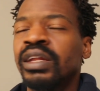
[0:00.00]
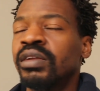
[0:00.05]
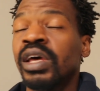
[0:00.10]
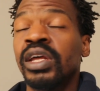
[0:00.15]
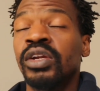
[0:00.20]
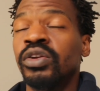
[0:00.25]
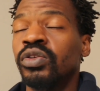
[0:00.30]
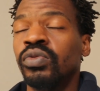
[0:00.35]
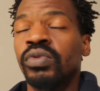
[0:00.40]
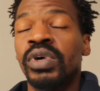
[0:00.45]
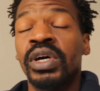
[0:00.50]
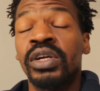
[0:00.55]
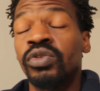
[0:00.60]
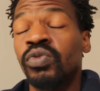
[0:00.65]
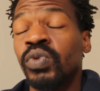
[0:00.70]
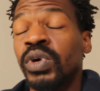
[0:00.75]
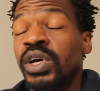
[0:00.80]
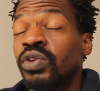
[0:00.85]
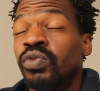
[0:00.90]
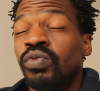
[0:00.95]
I, I don't know I don't
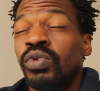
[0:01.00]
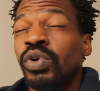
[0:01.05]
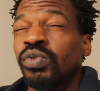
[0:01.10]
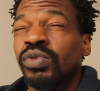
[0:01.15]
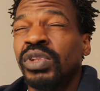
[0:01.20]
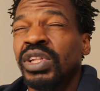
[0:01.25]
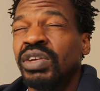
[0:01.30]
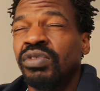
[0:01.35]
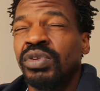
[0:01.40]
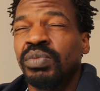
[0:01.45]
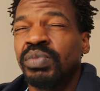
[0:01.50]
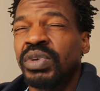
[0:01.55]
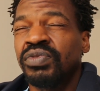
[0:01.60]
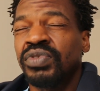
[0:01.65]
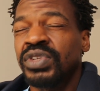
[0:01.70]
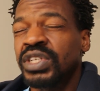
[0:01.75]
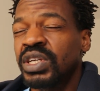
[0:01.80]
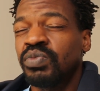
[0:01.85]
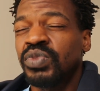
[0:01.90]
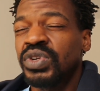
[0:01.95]
know what kind of world we live in but
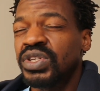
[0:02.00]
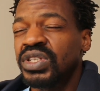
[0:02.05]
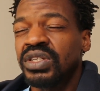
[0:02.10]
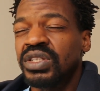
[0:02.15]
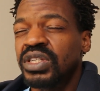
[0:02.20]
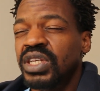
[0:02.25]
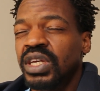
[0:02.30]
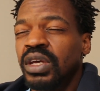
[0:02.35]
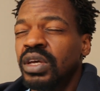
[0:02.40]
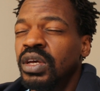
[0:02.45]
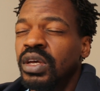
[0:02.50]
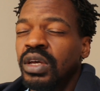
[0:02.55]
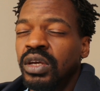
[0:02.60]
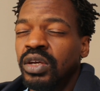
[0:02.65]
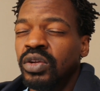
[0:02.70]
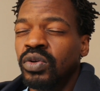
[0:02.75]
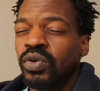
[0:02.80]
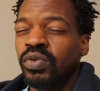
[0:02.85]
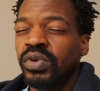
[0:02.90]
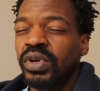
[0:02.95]
for some reason it's like
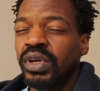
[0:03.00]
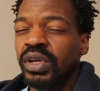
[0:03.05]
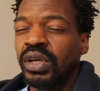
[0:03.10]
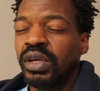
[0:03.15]
you know